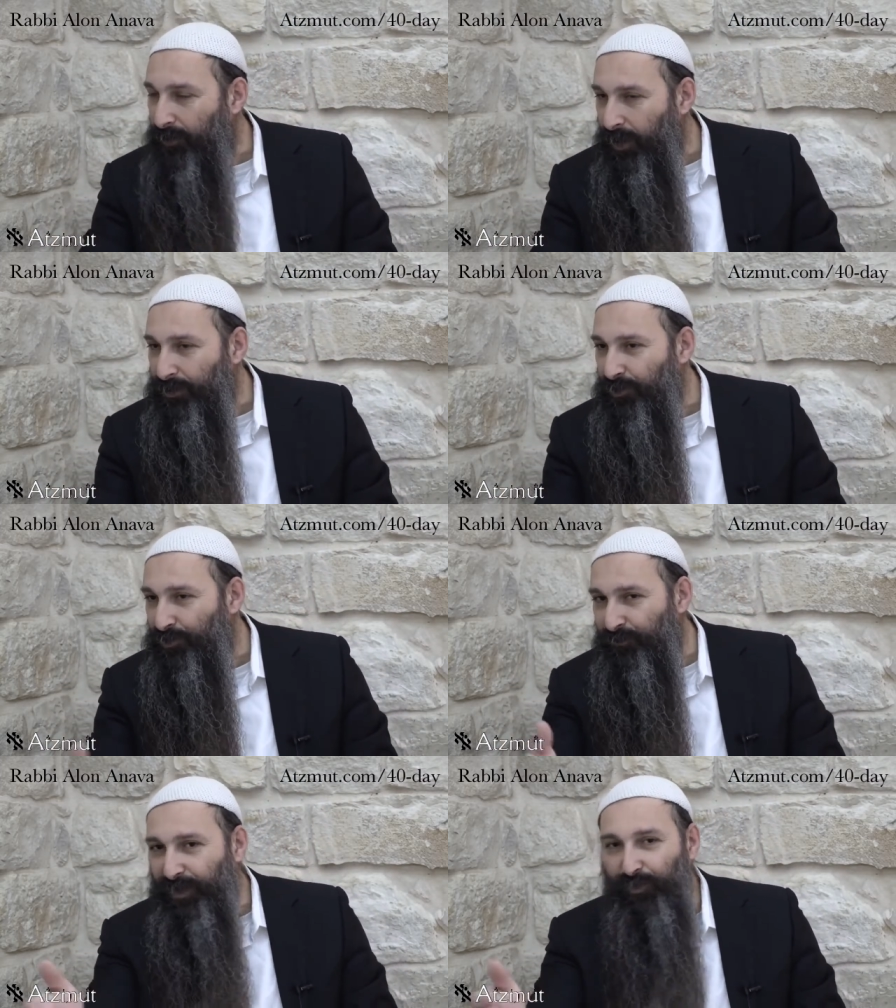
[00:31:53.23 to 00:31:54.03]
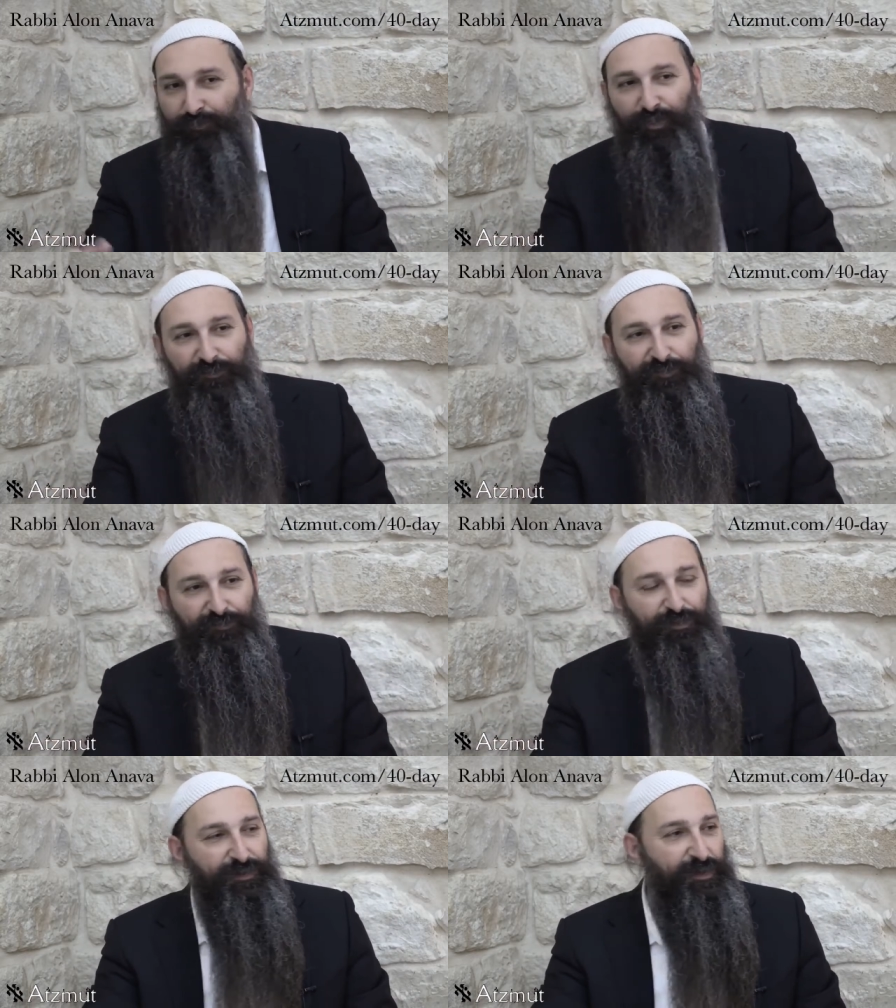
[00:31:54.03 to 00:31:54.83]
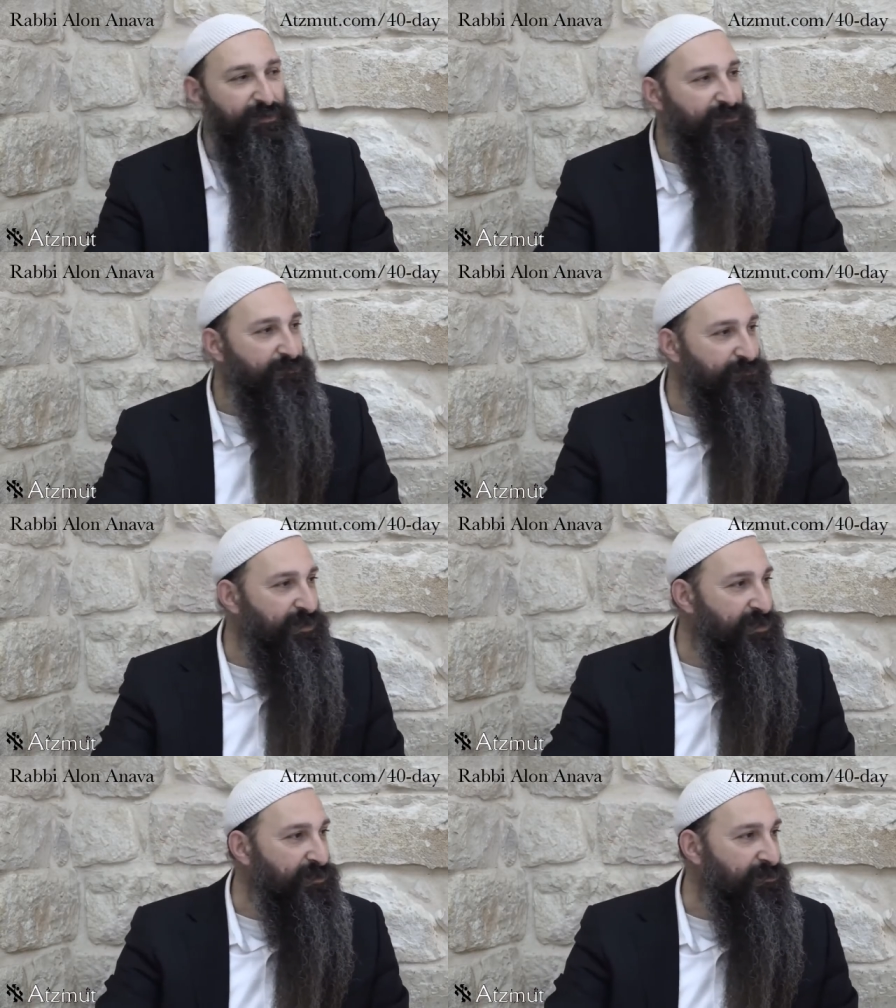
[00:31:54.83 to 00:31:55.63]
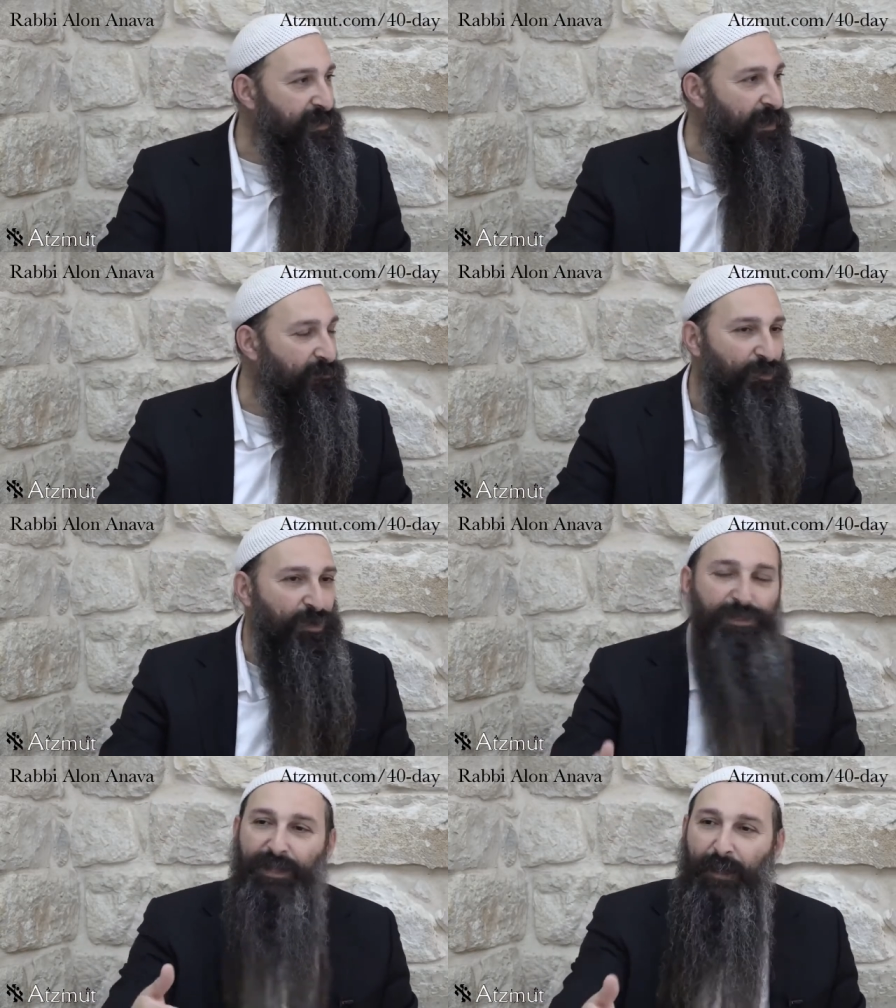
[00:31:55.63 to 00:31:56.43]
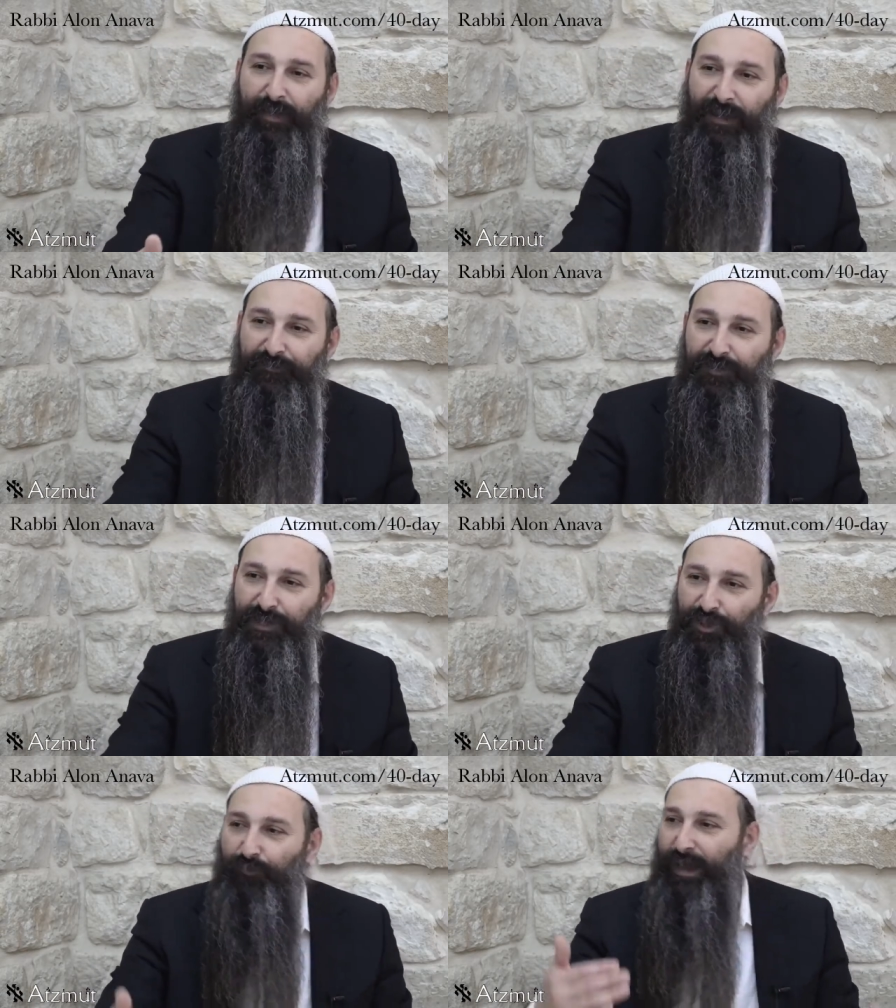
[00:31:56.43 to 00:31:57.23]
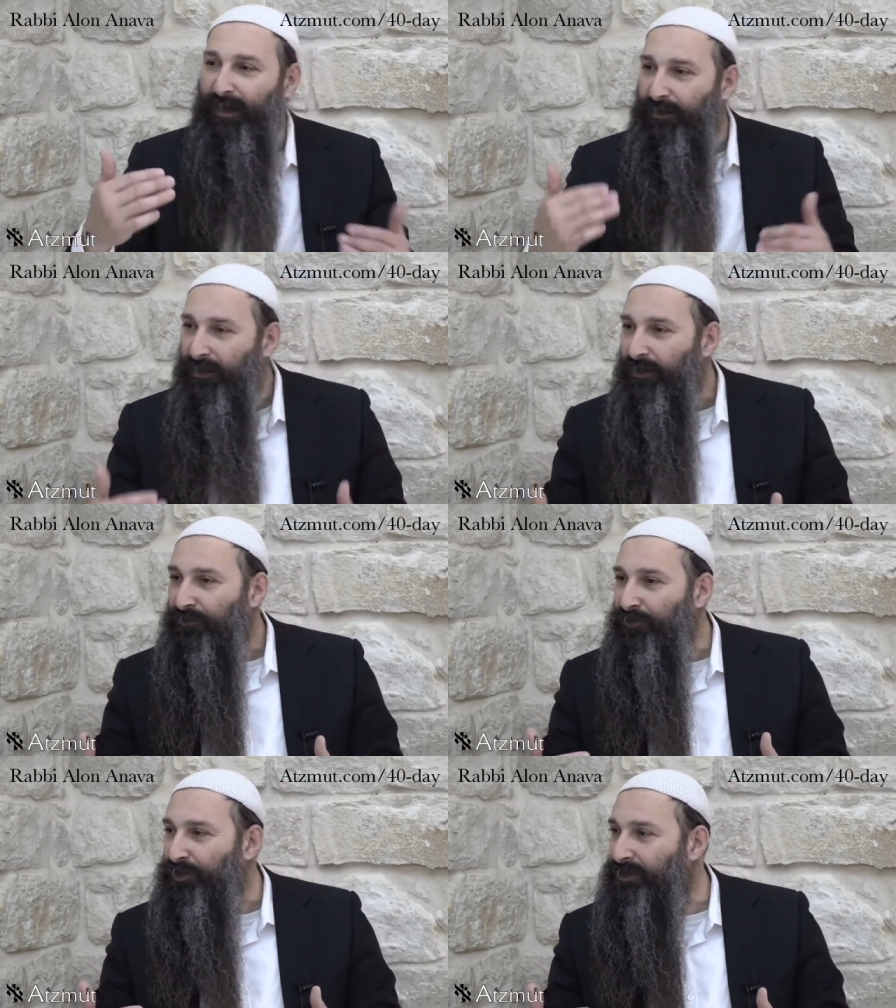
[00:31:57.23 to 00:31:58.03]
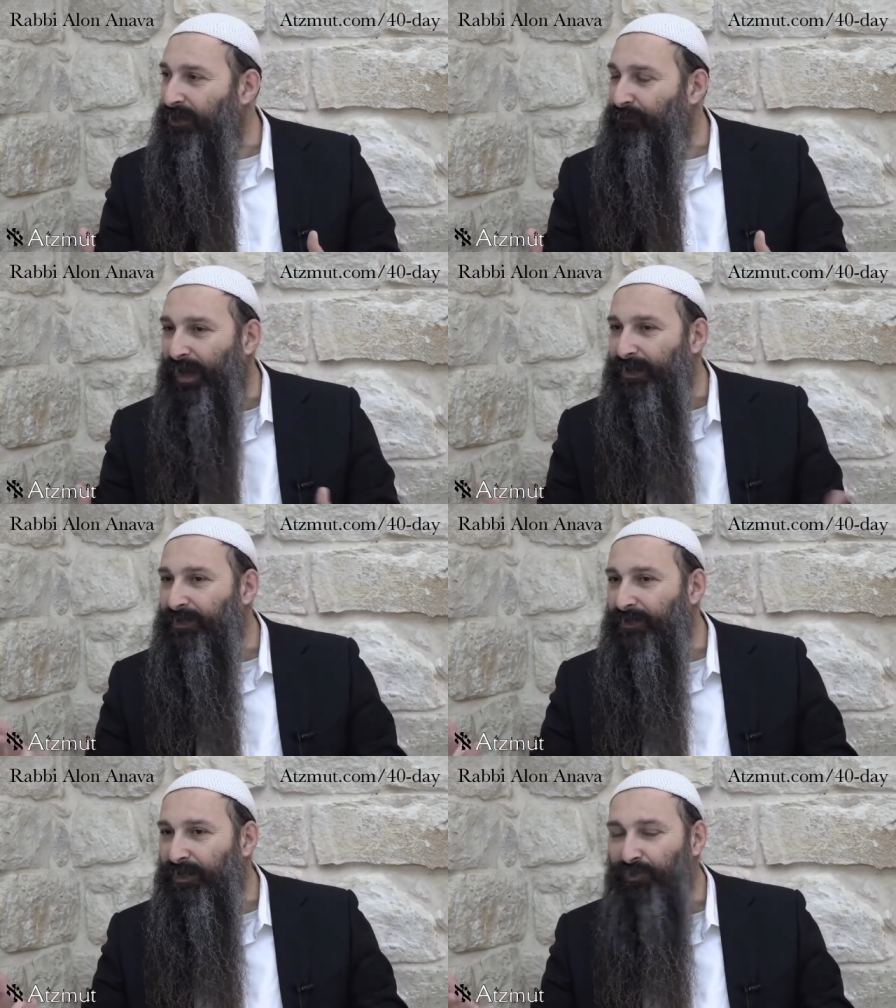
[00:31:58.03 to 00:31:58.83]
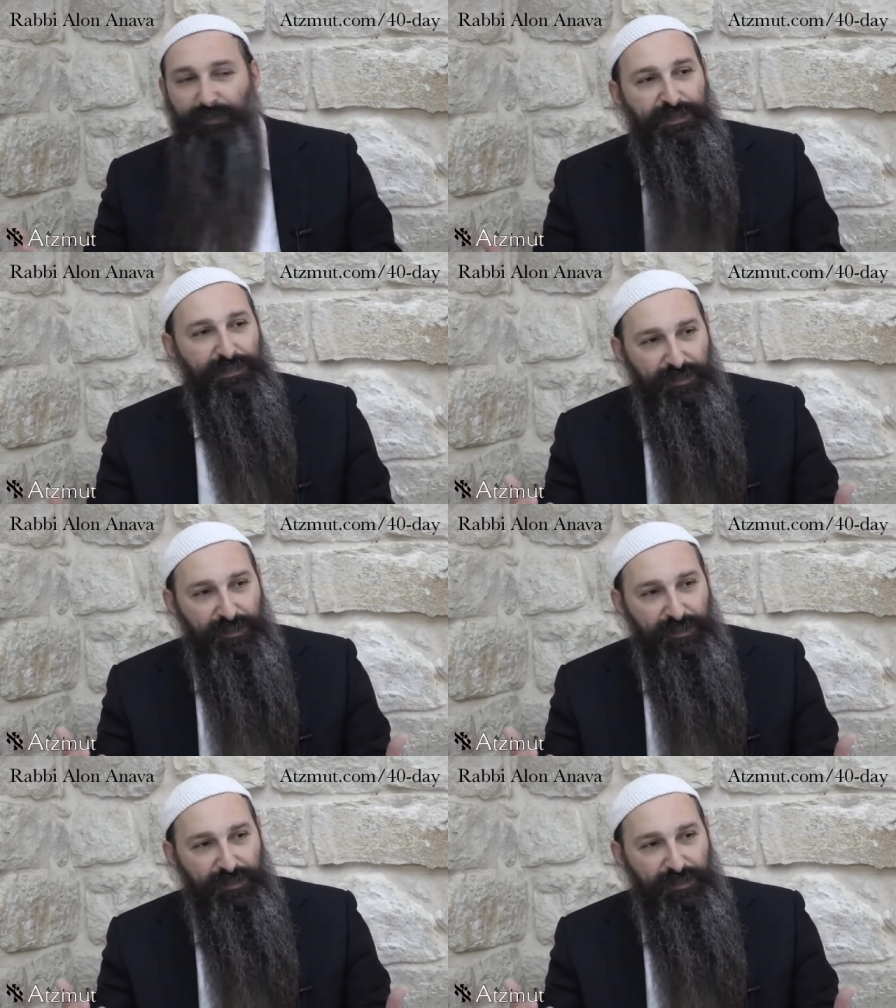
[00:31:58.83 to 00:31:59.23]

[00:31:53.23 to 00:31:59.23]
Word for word: Okay, so you'll be a good boy for 40 days. Big deal. Now, what's going to happen after that? You go back to the same place, then you miss.